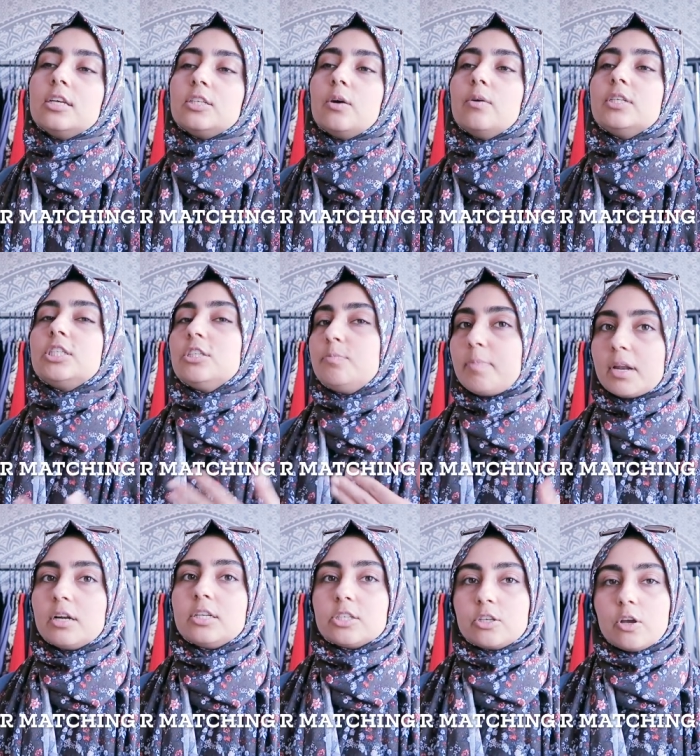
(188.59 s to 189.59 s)
So it's just
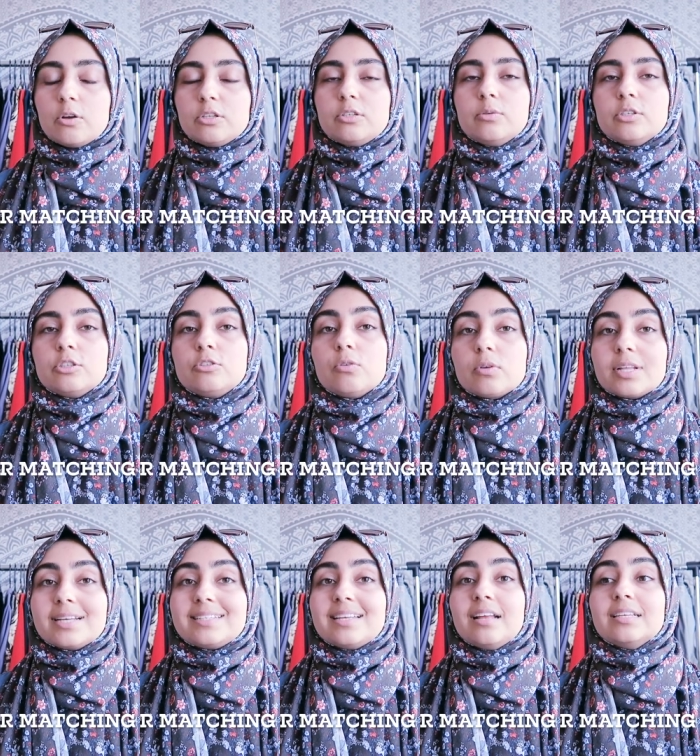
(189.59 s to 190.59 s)
better to go to a store
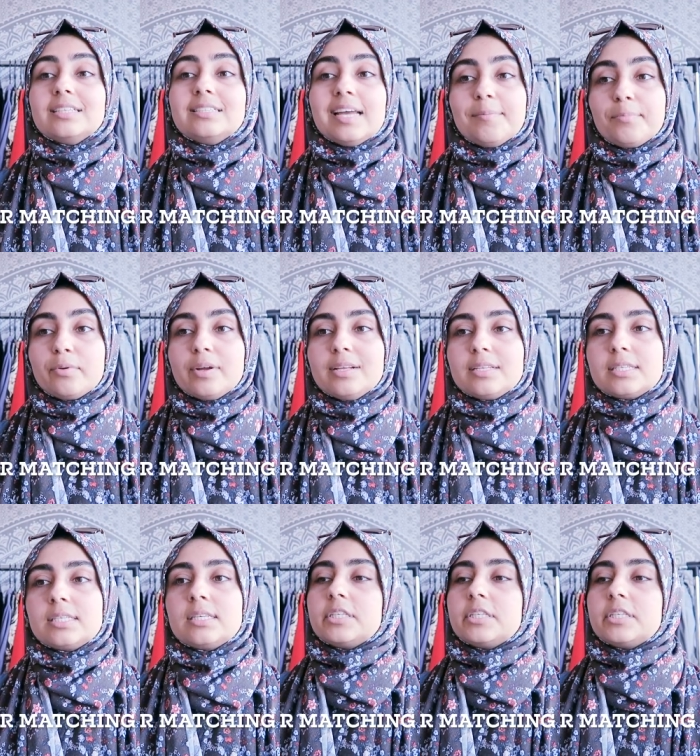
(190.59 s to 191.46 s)
that sells separates,